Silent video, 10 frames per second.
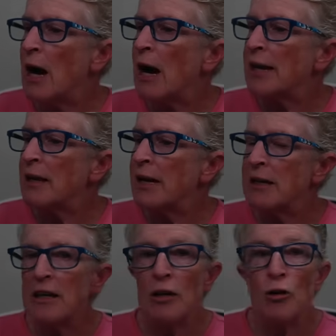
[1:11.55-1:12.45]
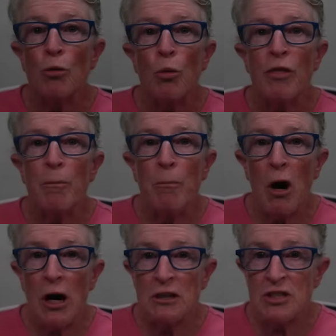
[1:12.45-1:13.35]
highlighted here with
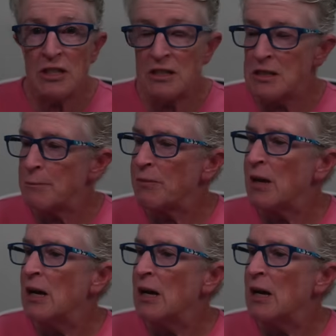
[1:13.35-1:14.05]
boxes.